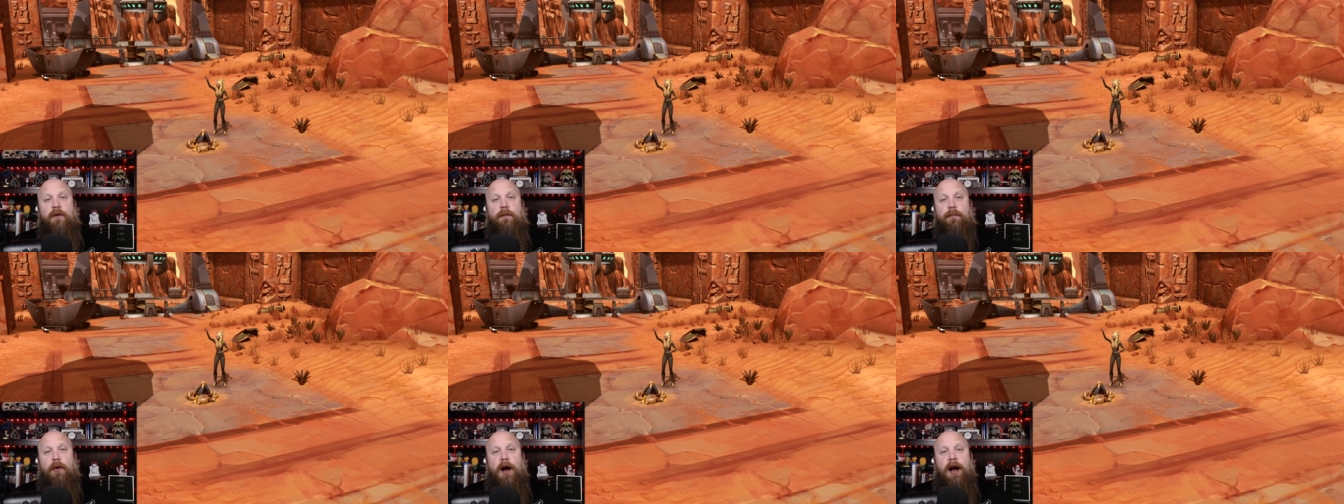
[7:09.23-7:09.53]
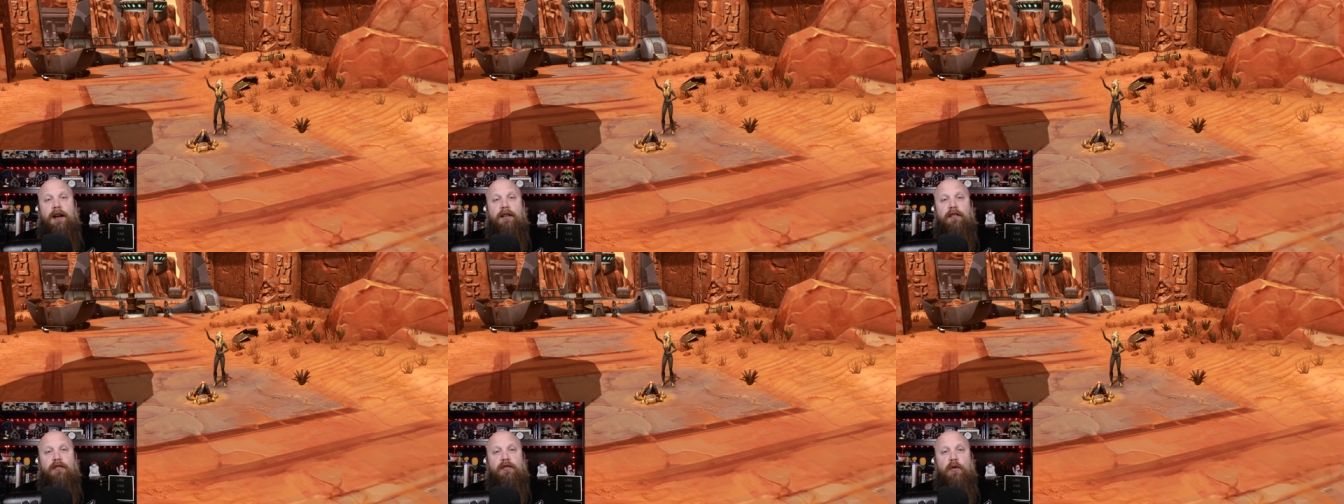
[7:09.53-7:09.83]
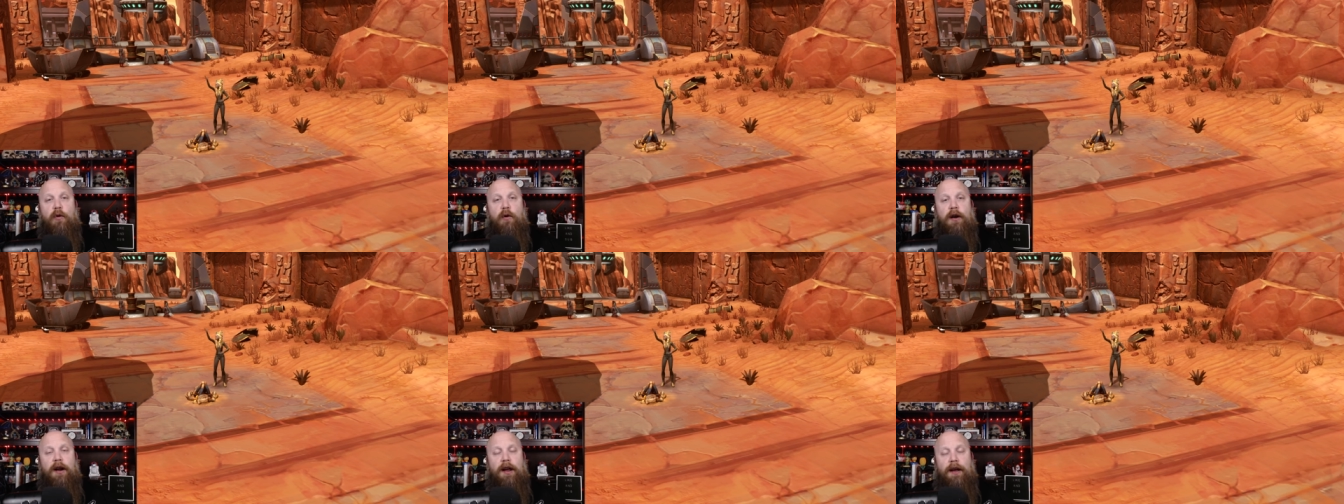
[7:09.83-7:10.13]

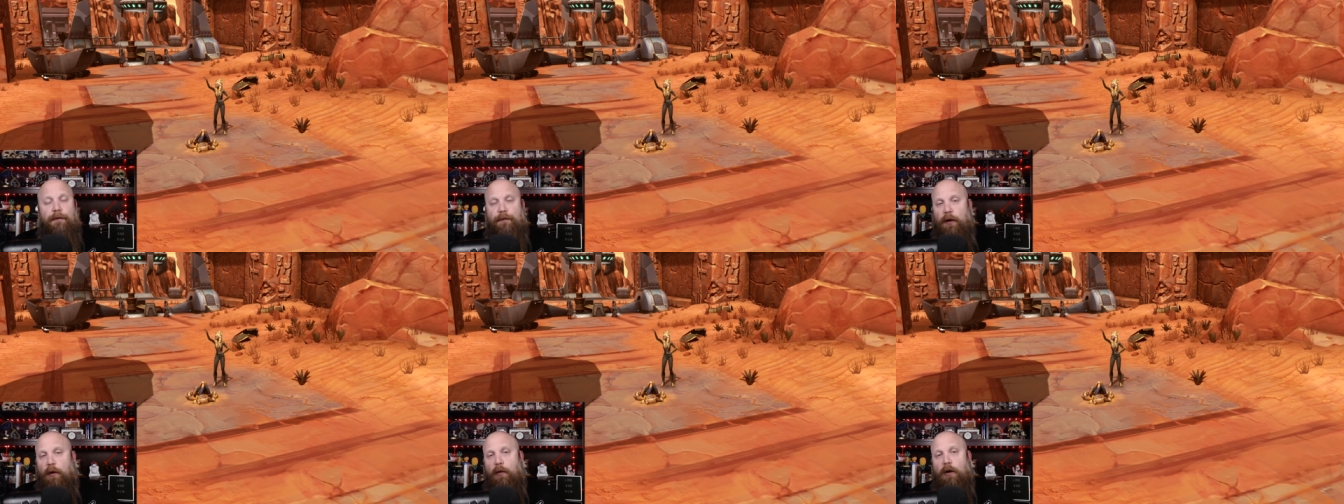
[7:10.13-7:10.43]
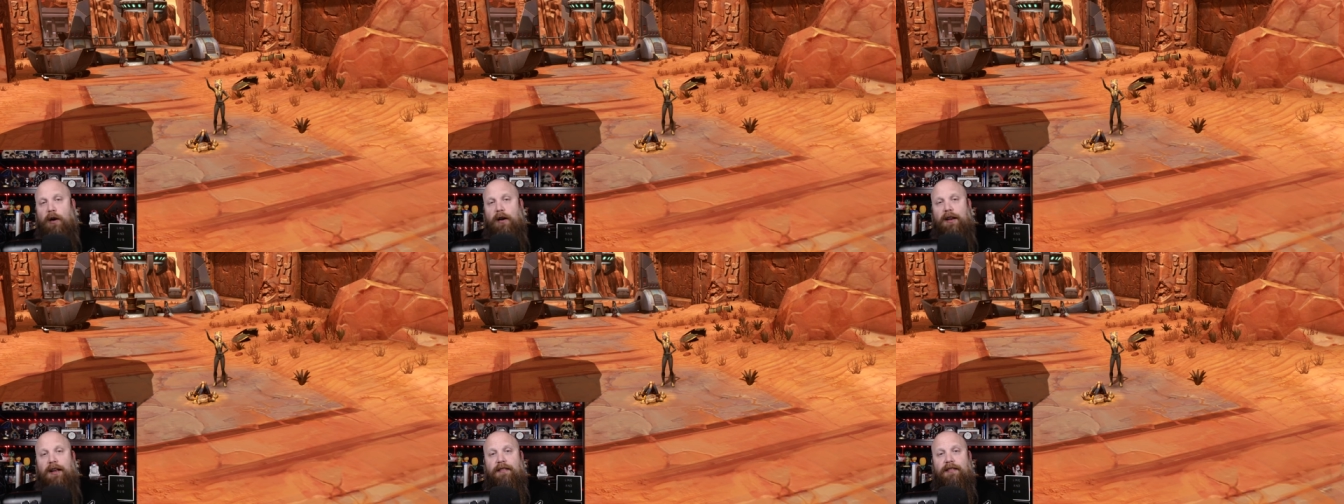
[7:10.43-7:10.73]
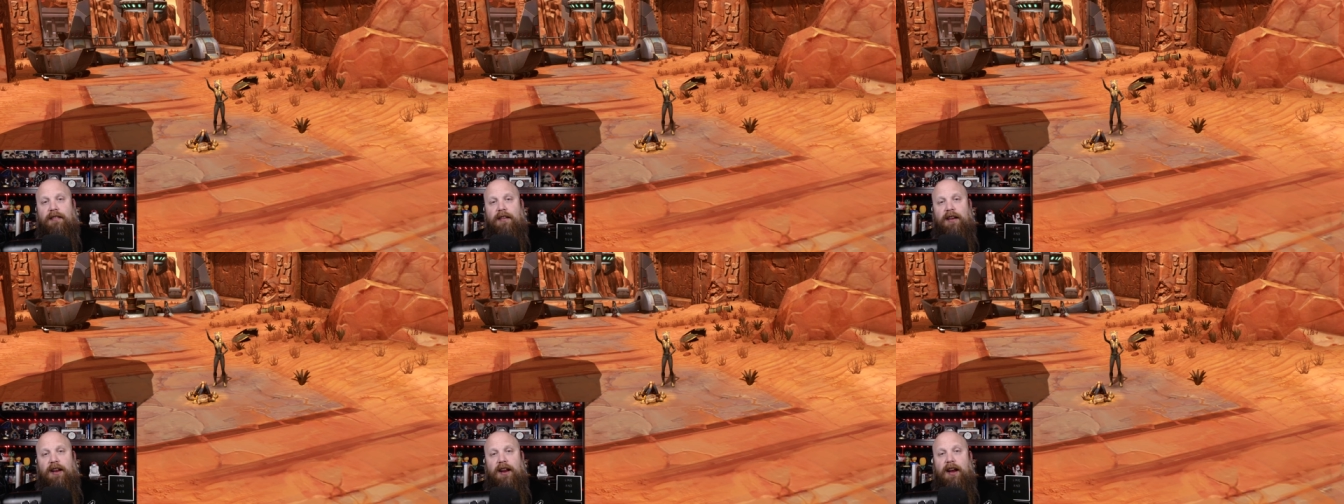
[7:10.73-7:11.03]
Broadsword, if you are
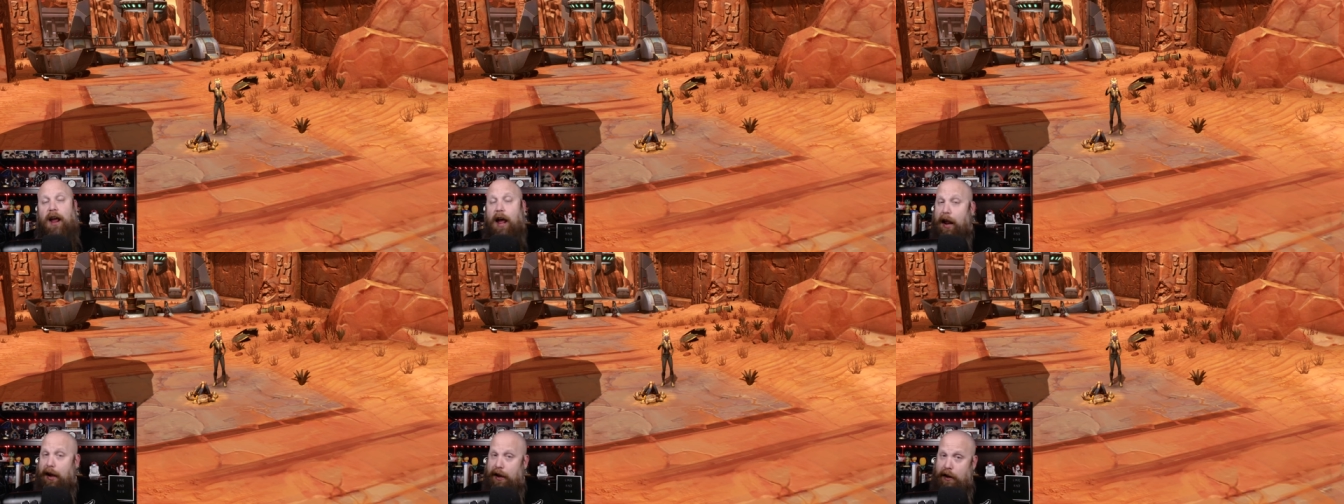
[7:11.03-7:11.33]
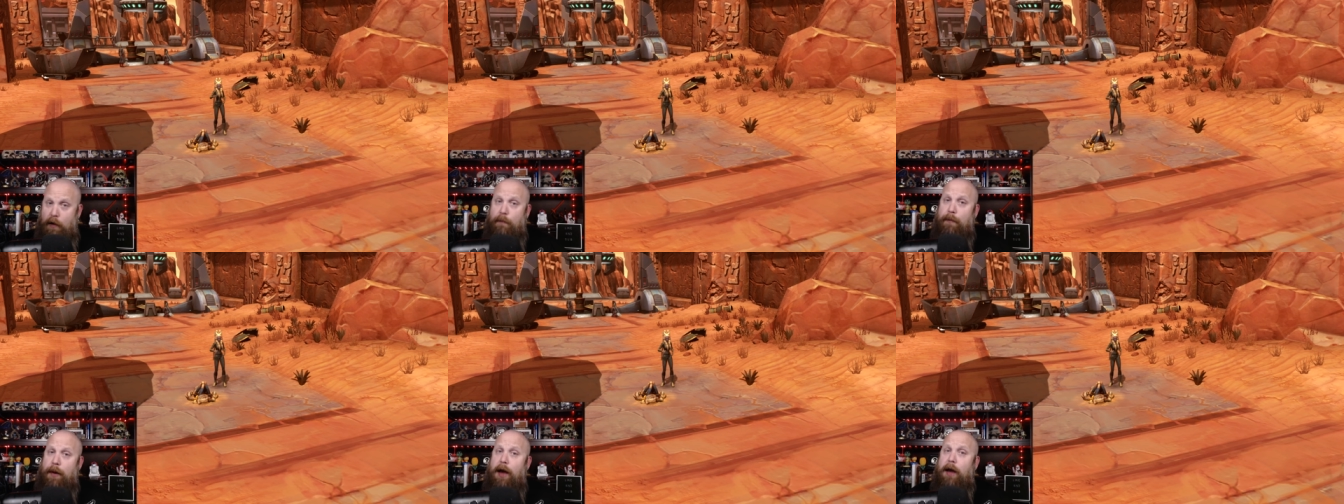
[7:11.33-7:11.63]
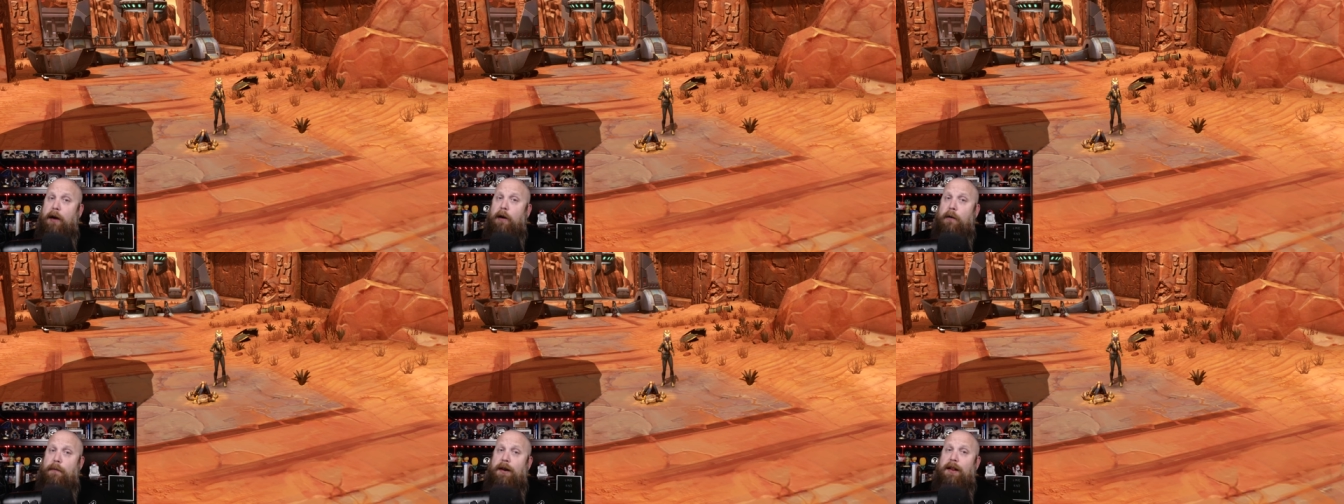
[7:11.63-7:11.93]
listening, and you
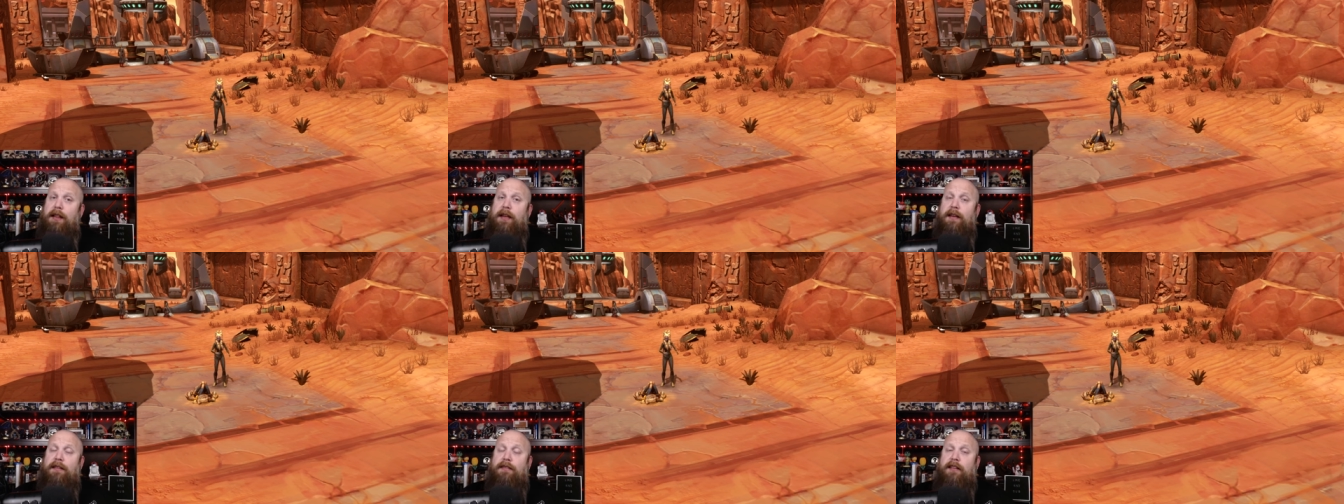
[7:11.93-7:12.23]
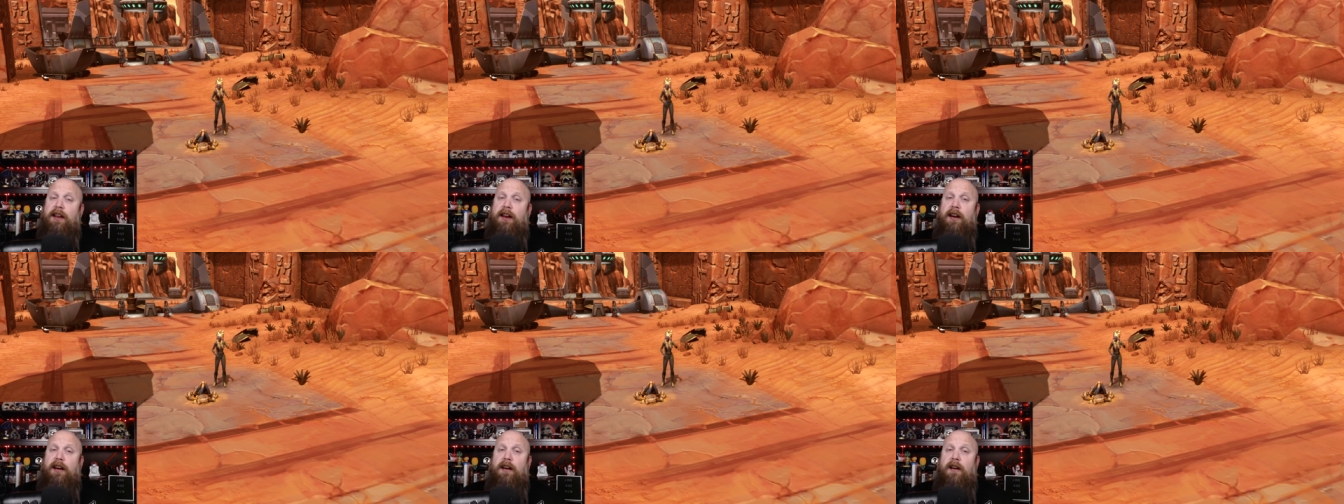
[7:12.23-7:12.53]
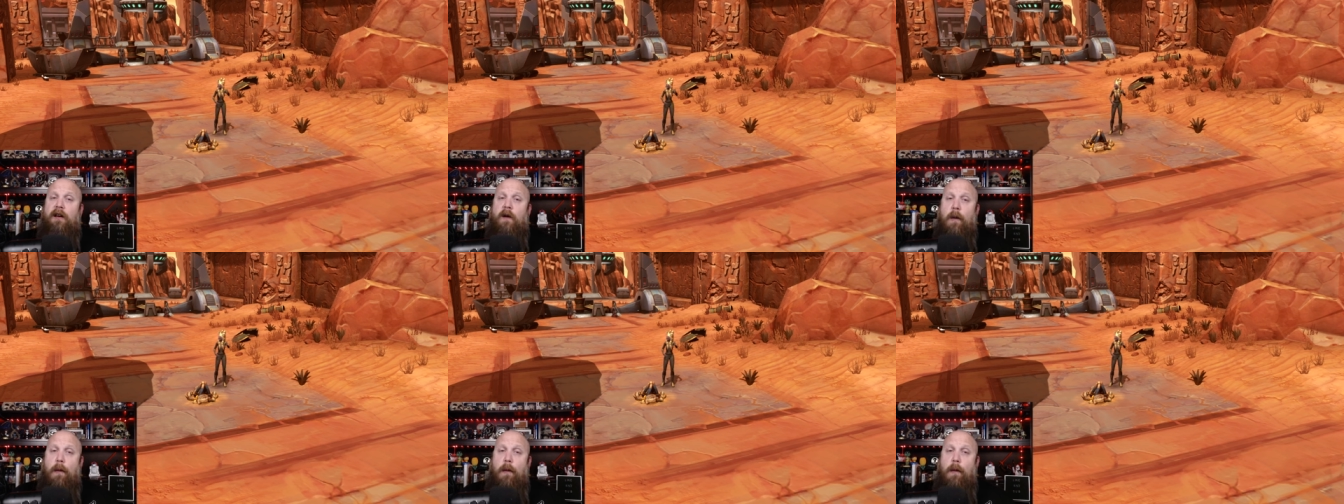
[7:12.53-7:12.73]
better be listening.